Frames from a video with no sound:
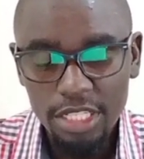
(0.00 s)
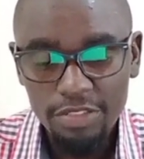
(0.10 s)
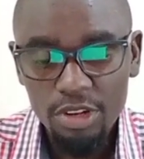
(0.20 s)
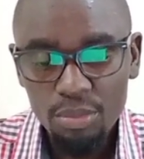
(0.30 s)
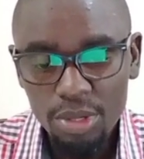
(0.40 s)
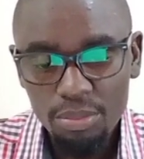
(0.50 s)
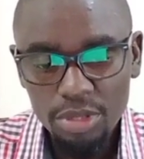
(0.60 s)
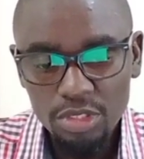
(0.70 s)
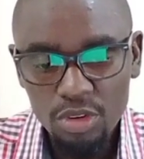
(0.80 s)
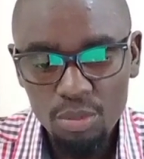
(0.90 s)
Developing
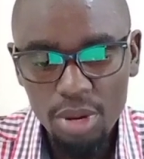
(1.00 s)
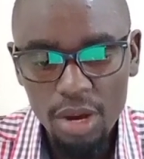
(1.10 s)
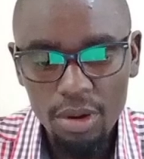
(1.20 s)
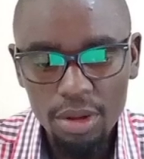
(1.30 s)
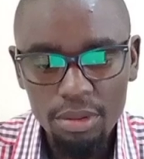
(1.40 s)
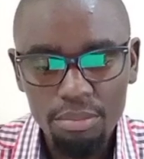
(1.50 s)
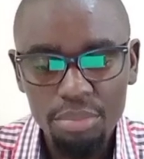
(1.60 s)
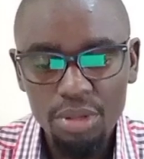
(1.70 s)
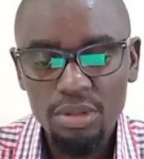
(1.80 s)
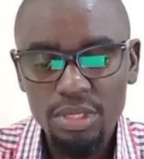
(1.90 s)
personal power
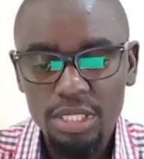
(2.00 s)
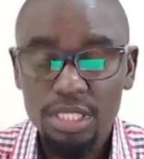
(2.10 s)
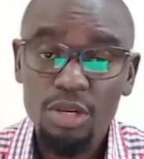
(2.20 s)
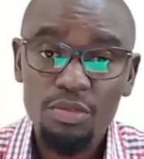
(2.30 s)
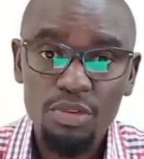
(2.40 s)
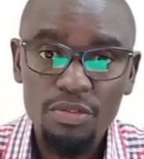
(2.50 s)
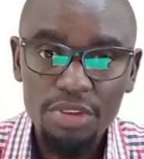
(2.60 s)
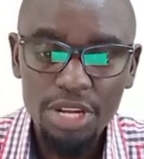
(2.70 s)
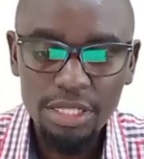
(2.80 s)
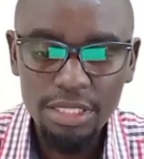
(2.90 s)
builds
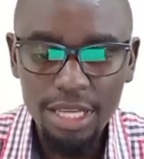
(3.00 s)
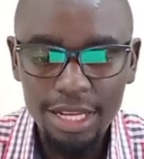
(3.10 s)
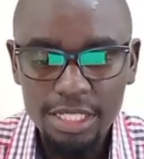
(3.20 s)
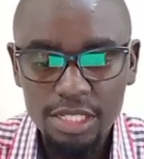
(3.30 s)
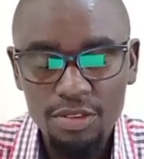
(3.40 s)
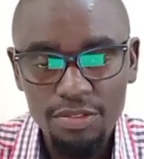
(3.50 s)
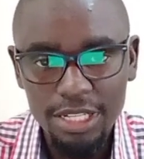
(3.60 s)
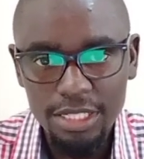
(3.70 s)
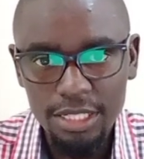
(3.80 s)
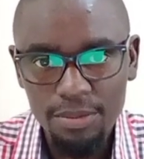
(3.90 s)
self-confidence and
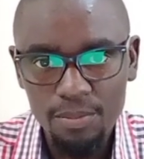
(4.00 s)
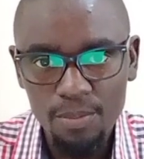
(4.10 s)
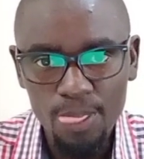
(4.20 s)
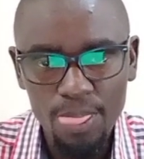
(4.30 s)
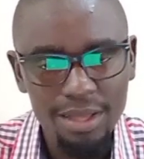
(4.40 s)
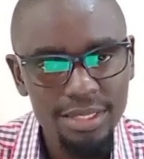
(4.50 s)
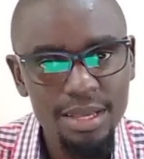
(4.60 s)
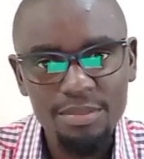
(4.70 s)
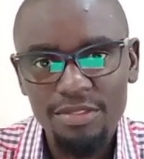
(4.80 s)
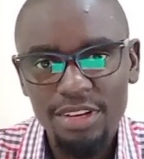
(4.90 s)
self-esteem.
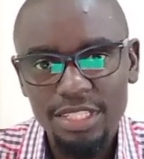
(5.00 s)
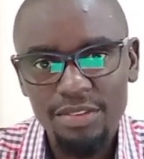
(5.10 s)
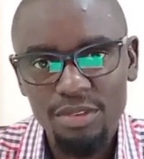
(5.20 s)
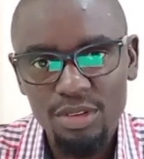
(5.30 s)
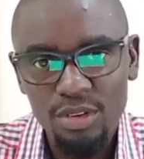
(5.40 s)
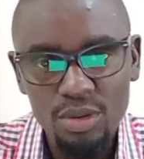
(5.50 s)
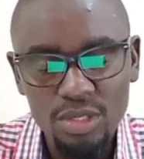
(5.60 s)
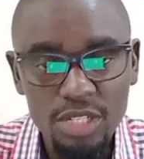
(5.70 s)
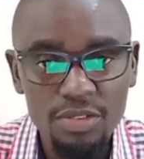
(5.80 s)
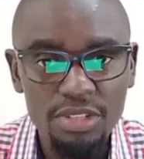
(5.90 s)
Some of us have got low
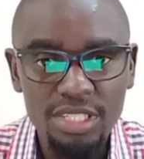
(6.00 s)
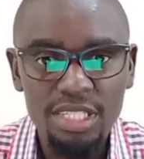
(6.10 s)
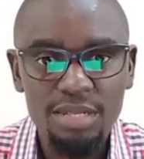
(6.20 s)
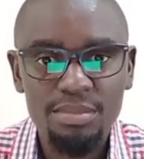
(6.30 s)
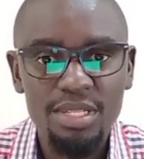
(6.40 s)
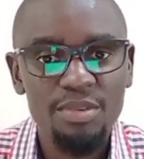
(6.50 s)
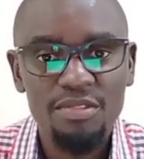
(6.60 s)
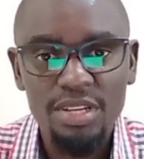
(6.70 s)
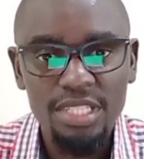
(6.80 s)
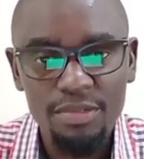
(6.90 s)
self-esteem, some
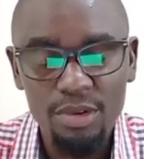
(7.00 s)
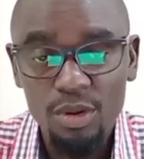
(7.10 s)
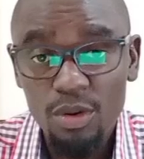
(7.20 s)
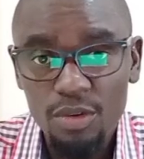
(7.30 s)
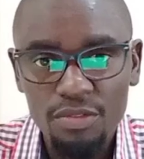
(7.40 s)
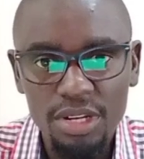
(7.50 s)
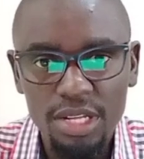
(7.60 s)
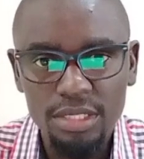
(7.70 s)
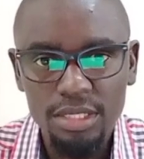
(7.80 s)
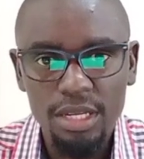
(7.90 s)
of us have got low
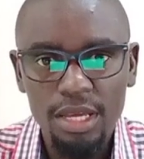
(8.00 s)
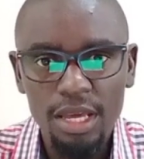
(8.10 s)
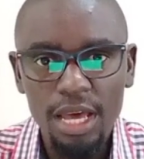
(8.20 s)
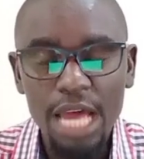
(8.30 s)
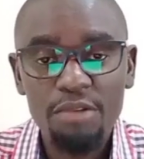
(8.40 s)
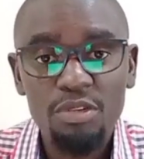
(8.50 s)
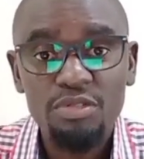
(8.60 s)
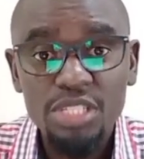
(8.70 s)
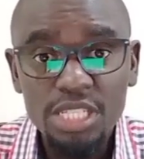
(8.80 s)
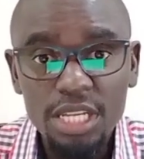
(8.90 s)
confidence, and
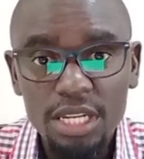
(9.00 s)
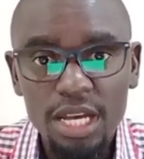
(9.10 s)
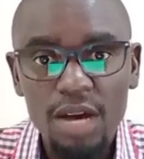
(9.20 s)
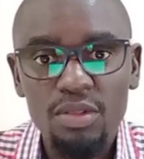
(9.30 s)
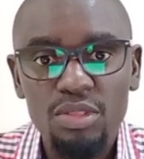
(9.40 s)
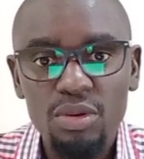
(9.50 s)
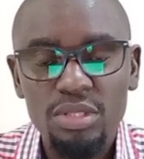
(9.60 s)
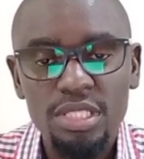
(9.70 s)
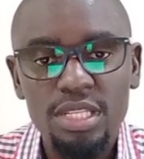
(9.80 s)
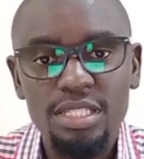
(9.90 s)
we've seen how
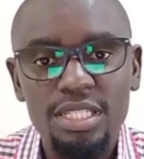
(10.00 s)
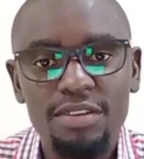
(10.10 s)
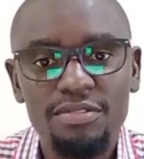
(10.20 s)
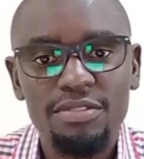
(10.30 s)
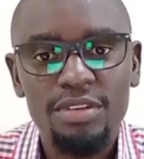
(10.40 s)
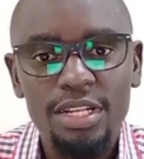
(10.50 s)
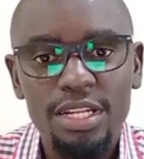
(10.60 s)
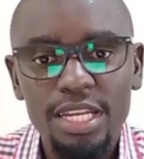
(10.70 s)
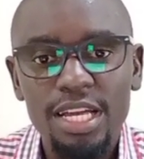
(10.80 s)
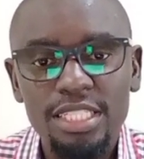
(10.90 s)
those things have
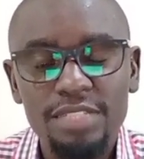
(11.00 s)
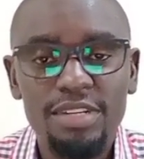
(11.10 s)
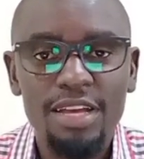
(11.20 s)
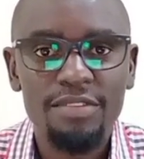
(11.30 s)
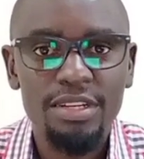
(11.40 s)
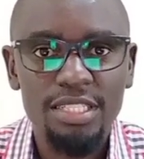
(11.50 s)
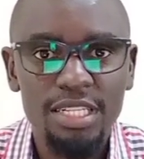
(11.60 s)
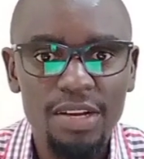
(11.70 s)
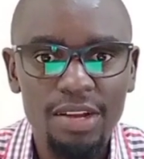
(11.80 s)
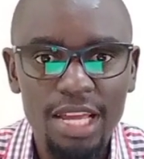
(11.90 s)
negatively
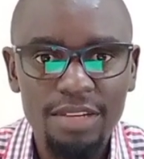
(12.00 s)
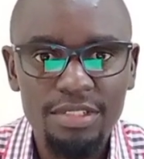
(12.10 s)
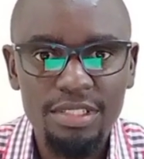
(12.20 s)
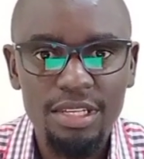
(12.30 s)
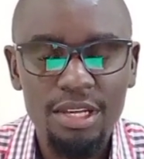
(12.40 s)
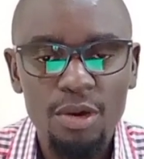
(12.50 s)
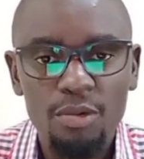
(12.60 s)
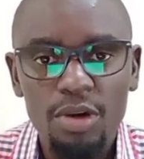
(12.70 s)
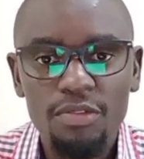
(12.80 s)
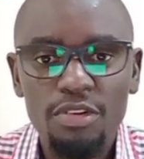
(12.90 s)
affected our lives.
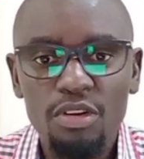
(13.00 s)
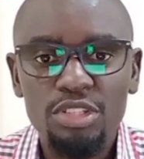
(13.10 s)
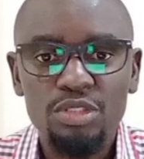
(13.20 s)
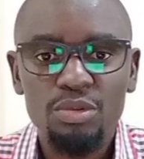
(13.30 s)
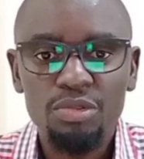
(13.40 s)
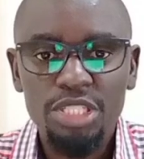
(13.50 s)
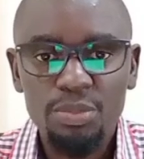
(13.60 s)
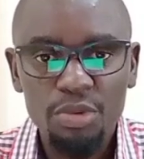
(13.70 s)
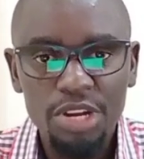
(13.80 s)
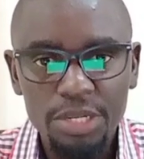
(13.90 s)
We have failed to
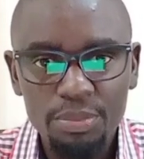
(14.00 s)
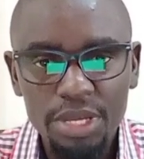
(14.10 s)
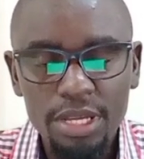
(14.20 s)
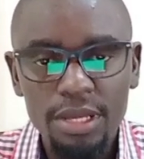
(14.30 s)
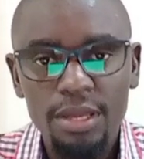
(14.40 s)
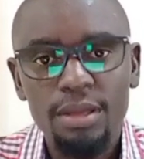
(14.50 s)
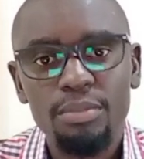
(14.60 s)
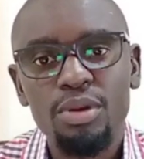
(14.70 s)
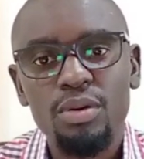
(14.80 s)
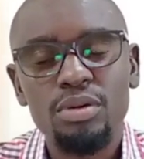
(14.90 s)
reach point B
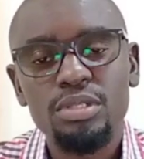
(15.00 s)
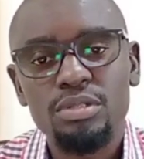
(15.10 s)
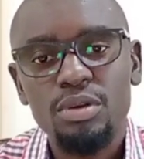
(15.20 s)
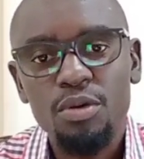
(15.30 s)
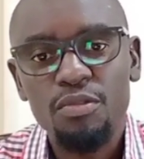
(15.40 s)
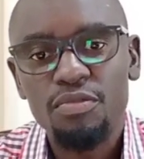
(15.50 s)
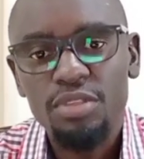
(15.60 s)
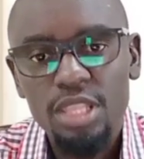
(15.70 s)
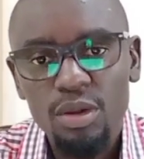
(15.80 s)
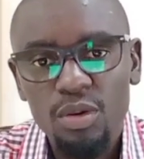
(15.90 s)
because of
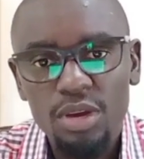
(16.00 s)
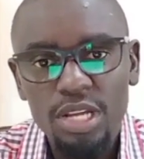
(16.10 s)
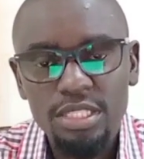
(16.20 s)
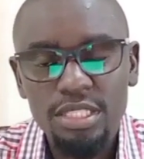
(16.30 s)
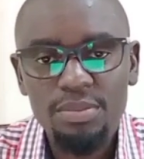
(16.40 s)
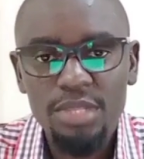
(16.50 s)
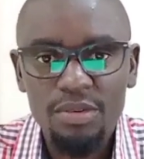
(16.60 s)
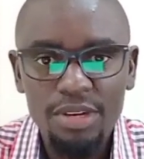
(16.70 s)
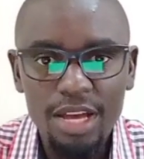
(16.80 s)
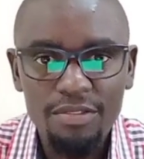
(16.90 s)
the low esteem
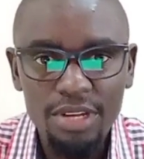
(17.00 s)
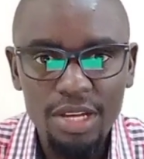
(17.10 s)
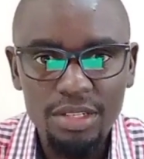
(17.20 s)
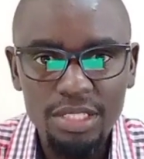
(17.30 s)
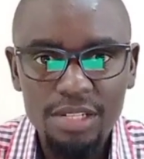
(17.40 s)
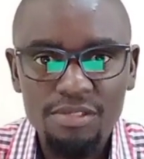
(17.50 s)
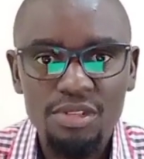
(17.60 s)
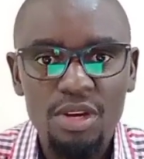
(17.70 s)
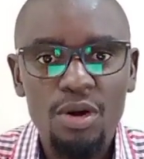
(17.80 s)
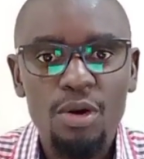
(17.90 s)
that we have in
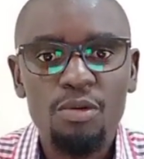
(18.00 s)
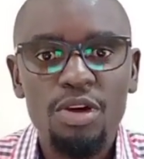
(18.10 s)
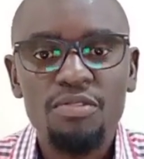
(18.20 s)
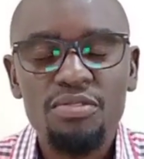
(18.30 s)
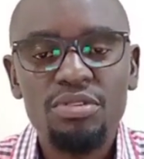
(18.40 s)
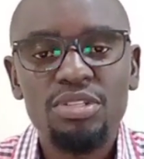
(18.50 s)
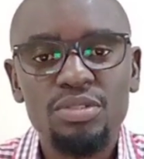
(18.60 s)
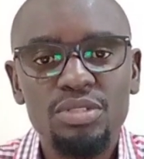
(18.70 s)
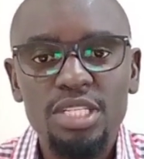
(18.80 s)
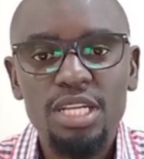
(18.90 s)
ourselves. We have failed
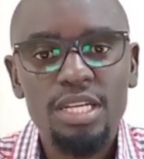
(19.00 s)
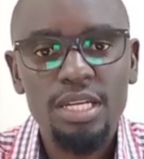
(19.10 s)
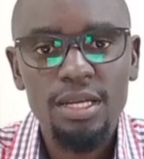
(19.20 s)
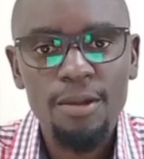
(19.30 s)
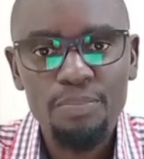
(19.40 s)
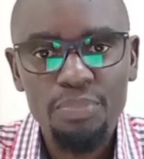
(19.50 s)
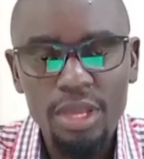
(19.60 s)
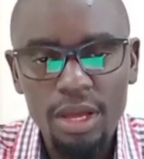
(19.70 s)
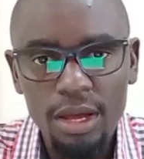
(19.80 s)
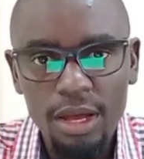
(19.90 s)
to take
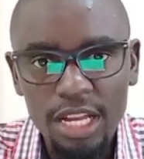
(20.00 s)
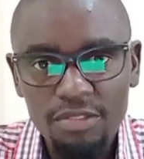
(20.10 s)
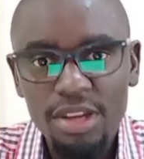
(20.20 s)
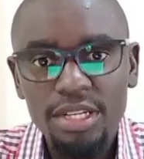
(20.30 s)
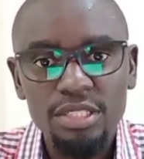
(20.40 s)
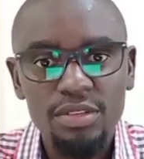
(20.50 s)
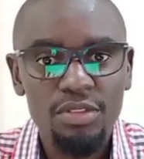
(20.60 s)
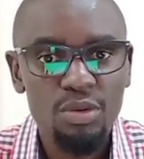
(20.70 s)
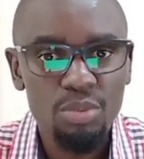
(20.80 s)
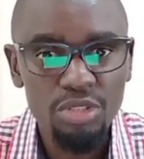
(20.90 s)
advantage of
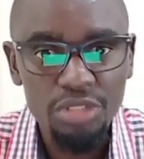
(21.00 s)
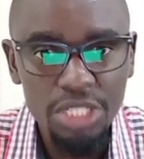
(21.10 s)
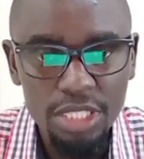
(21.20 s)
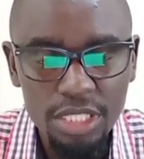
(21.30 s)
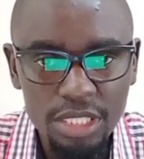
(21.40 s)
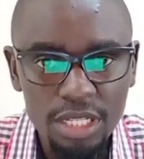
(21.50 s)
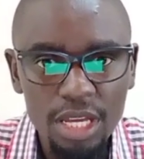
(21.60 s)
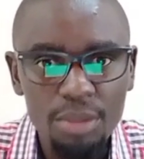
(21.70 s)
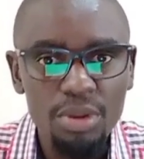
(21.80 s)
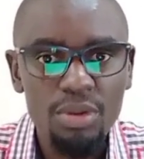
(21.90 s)
the
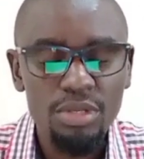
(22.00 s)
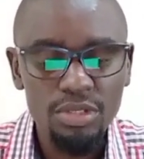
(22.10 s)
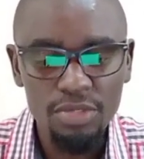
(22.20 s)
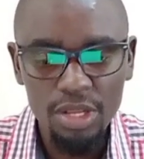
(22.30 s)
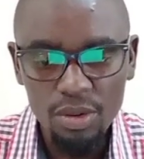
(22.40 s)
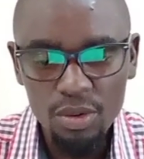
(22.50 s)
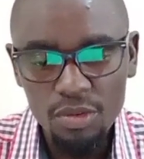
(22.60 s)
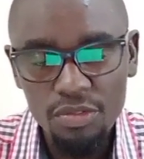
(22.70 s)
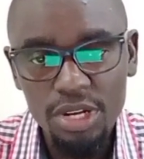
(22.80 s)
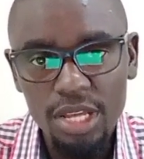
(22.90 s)
opportunities because of the low
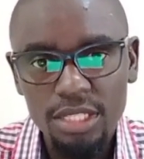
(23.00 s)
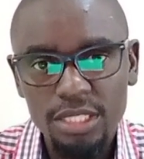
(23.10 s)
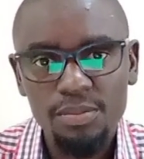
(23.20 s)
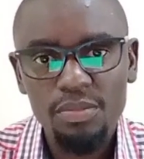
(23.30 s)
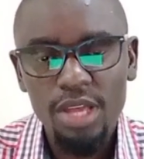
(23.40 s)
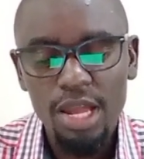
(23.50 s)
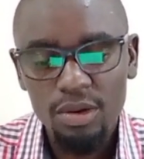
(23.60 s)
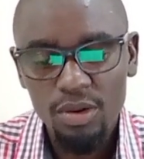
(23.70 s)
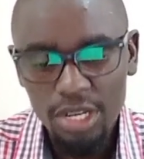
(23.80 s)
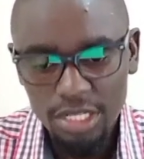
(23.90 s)
confidence and
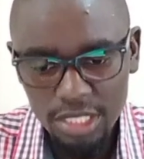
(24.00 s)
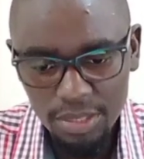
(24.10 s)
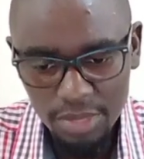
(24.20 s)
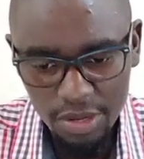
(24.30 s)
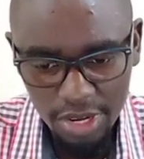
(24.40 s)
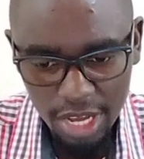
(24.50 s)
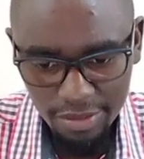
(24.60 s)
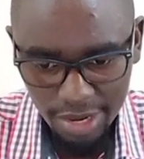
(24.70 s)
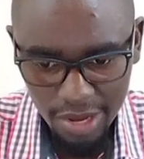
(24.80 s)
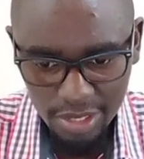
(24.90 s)
low esteem that we have in